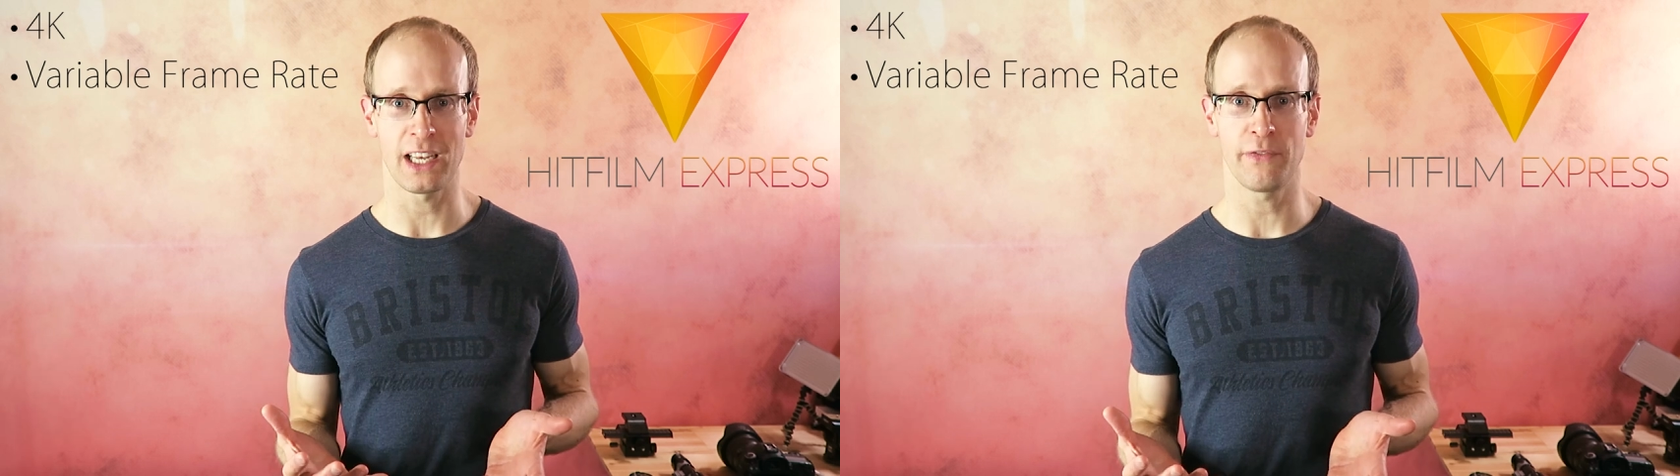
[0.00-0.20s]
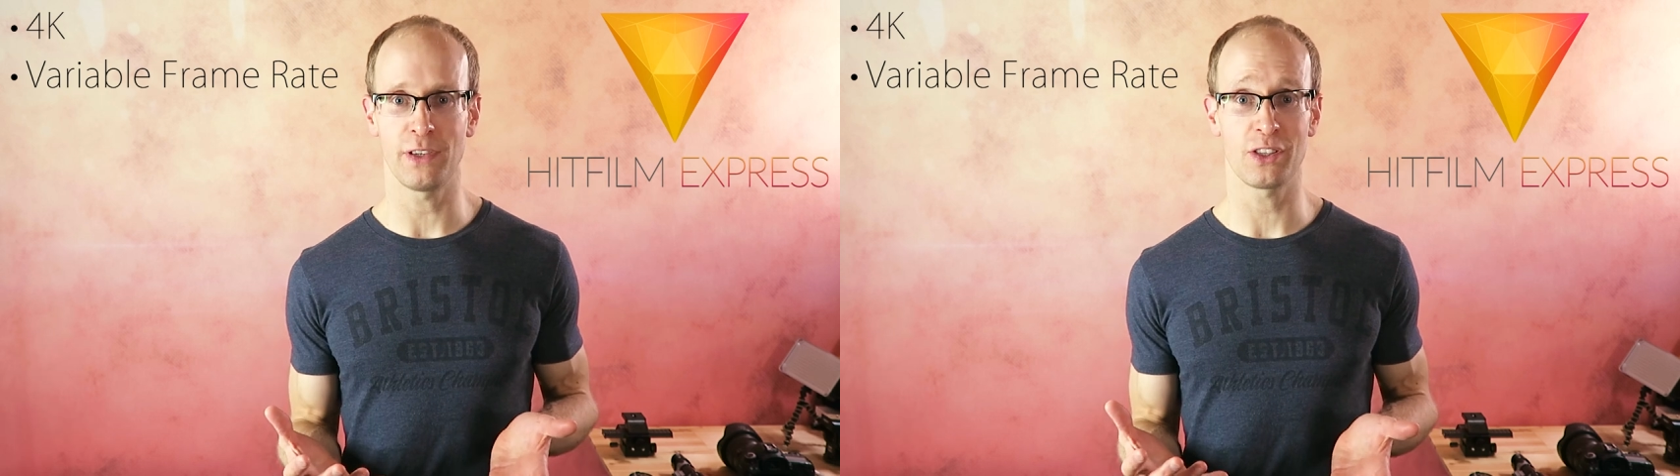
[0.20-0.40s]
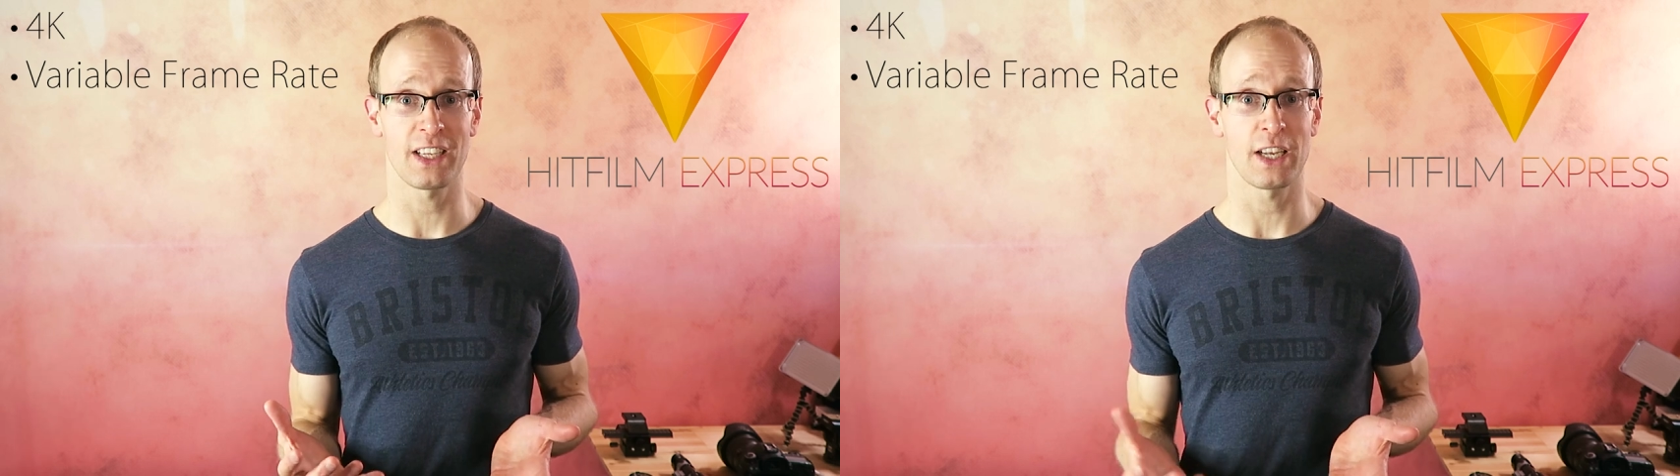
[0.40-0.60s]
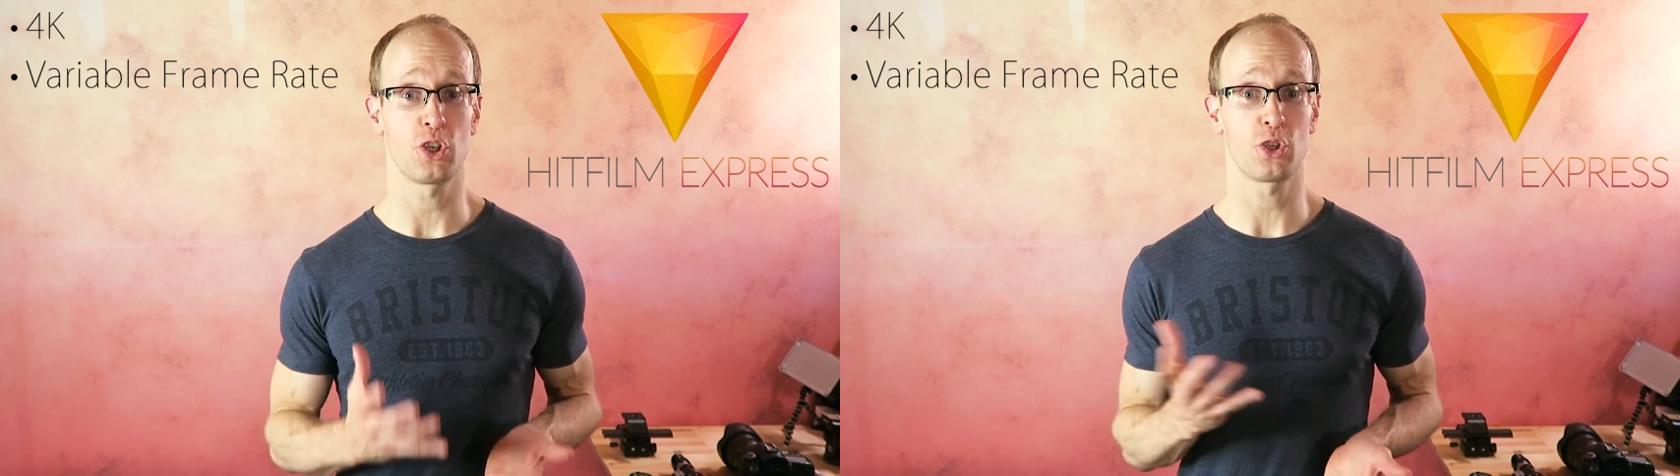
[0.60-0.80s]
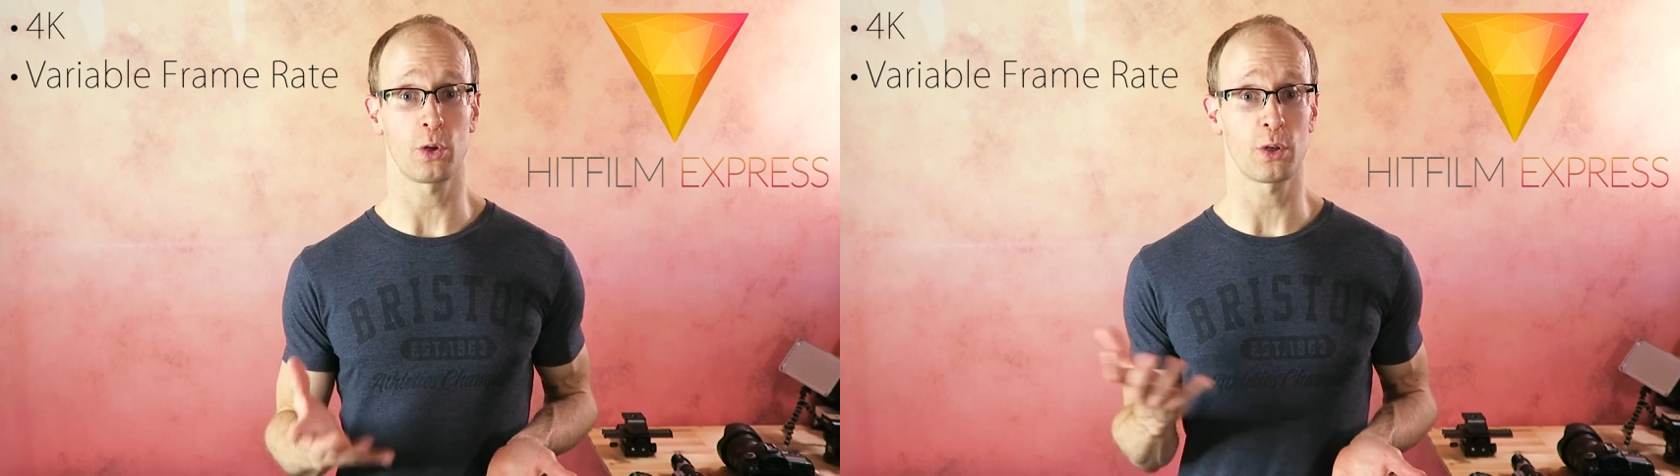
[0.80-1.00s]
any videos that
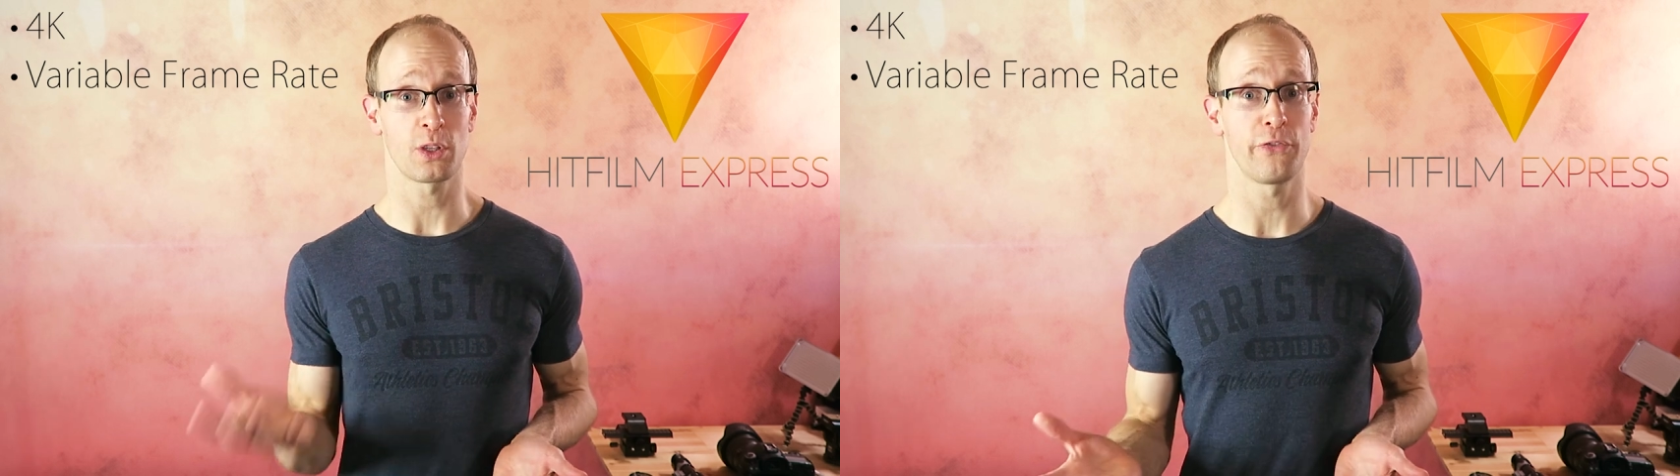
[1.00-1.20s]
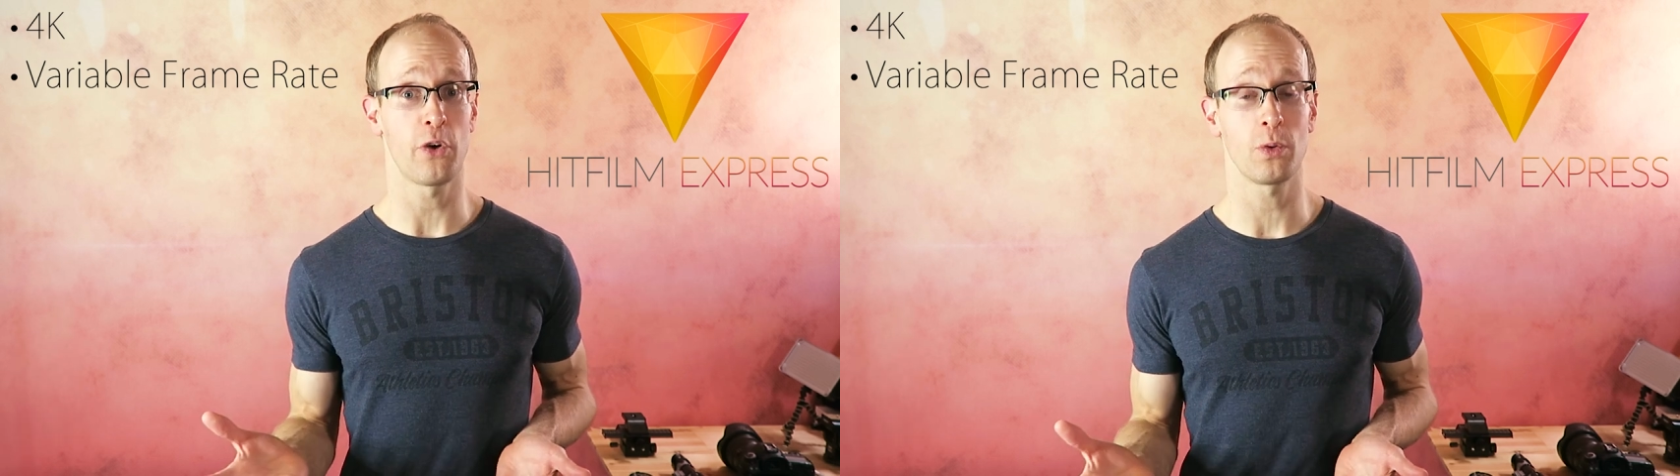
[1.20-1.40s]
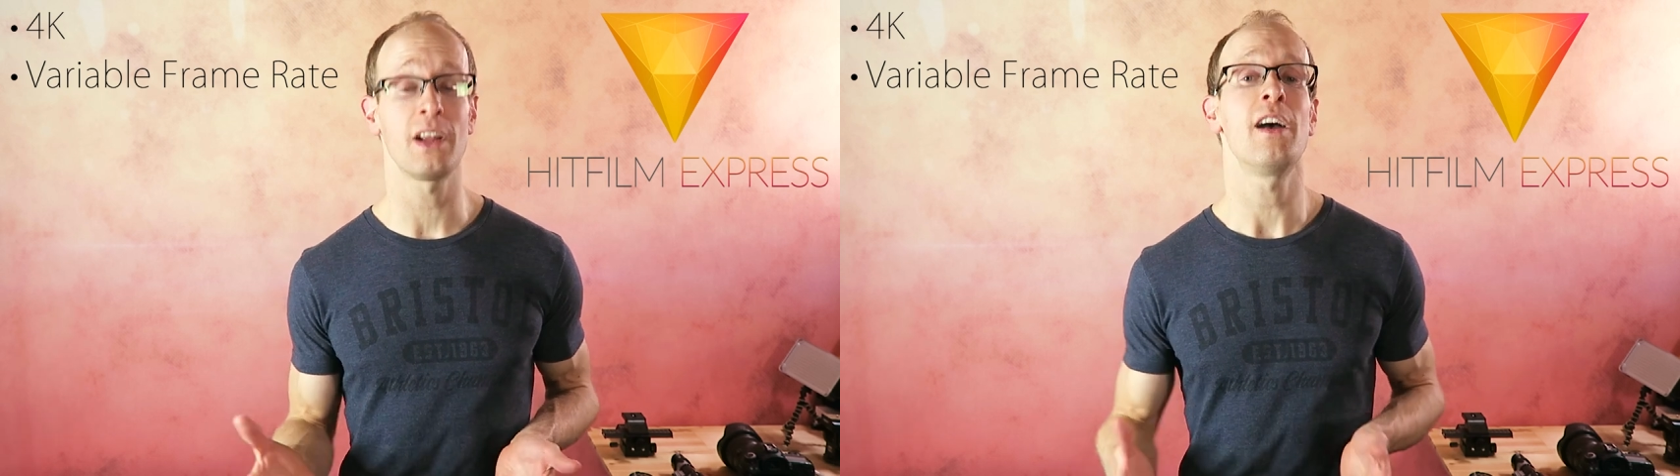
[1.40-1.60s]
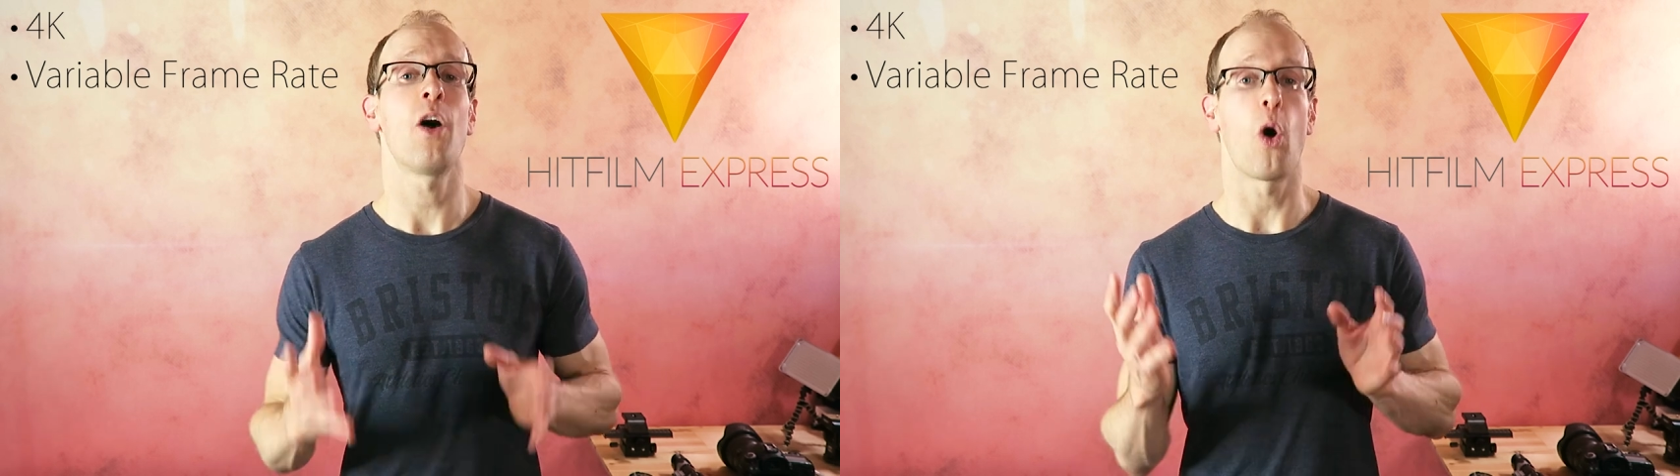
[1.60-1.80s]
you shot on your phone,